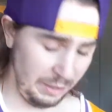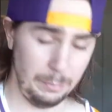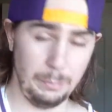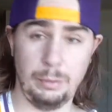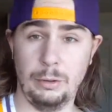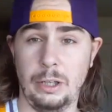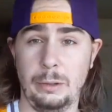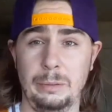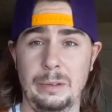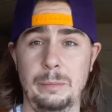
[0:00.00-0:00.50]
I'm
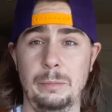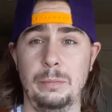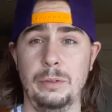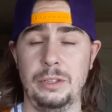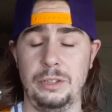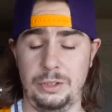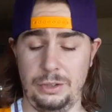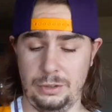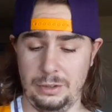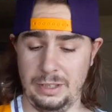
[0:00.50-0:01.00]
probably
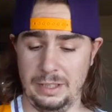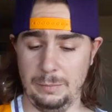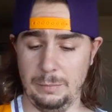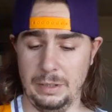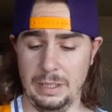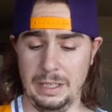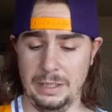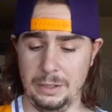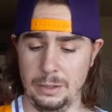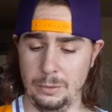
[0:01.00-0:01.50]
butchering, but
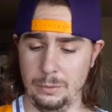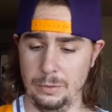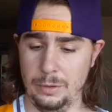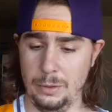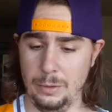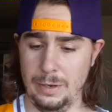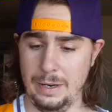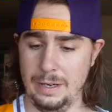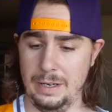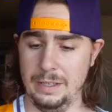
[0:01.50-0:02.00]
I don't
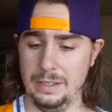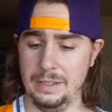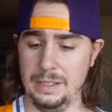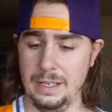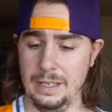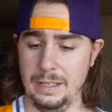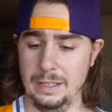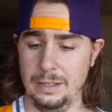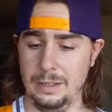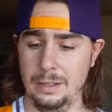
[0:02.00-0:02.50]
know how to
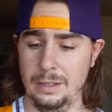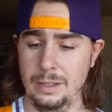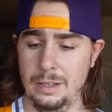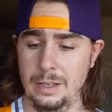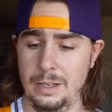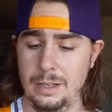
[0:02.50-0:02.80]
say it.